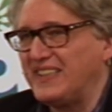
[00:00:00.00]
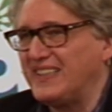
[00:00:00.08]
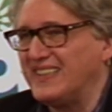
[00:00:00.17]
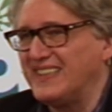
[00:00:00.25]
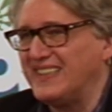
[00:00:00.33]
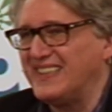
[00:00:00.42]
will
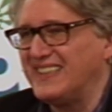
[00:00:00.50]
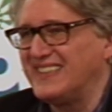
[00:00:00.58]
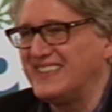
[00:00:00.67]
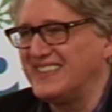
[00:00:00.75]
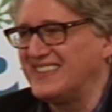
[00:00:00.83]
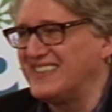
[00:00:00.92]
write here.
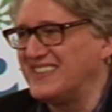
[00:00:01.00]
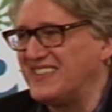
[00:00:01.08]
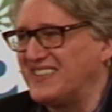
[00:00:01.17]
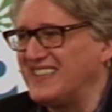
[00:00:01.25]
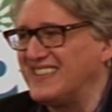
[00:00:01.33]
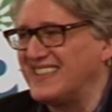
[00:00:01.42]
No,
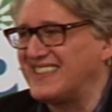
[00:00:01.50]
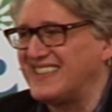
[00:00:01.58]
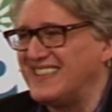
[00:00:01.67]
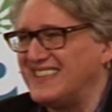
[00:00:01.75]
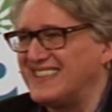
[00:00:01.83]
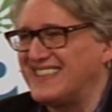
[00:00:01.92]
not in the
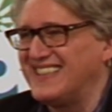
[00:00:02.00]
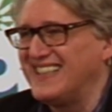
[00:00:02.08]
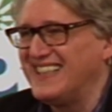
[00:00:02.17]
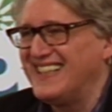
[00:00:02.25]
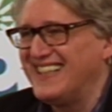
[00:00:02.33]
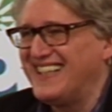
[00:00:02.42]
sense
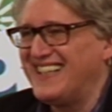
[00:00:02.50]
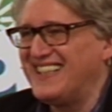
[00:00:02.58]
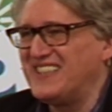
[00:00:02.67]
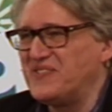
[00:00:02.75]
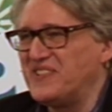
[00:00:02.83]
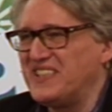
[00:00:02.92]

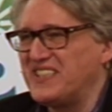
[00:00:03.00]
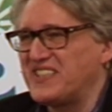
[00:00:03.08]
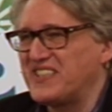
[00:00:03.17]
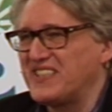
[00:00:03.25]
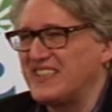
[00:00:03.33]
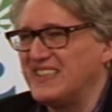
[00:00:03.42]
in
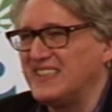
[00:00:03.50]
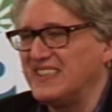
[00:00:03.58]
which